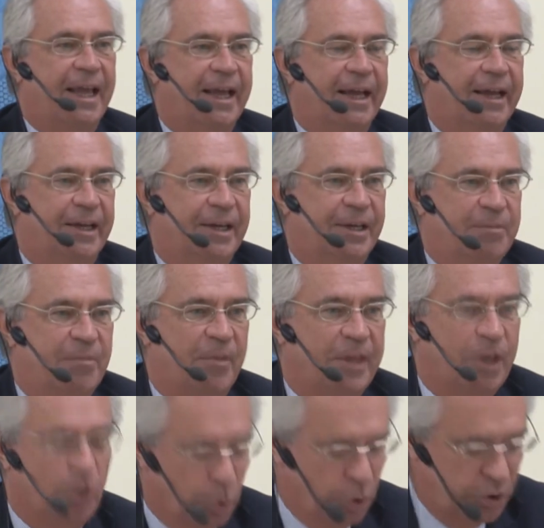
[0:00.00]

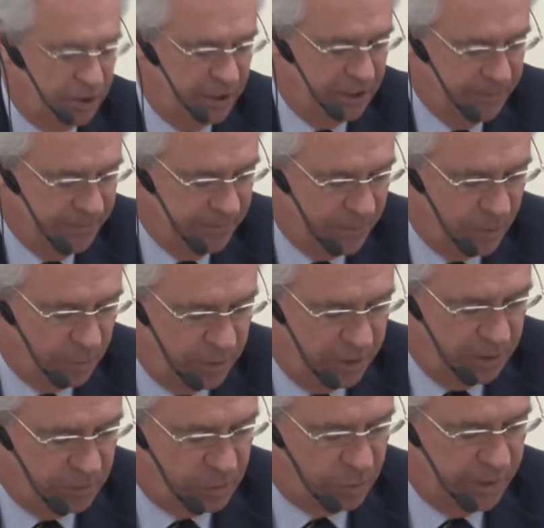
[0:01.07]
The order that we
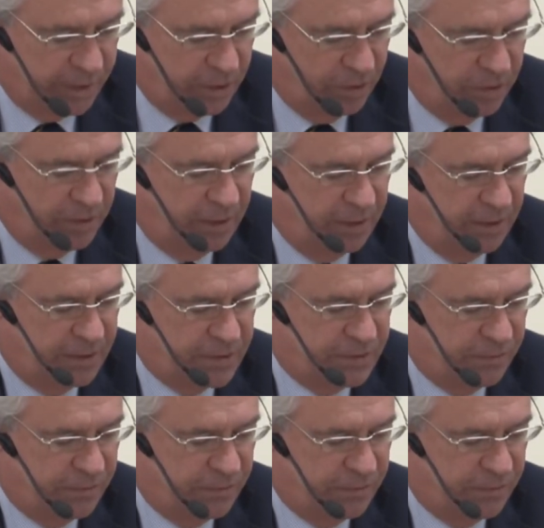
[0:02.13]
have agreed on is,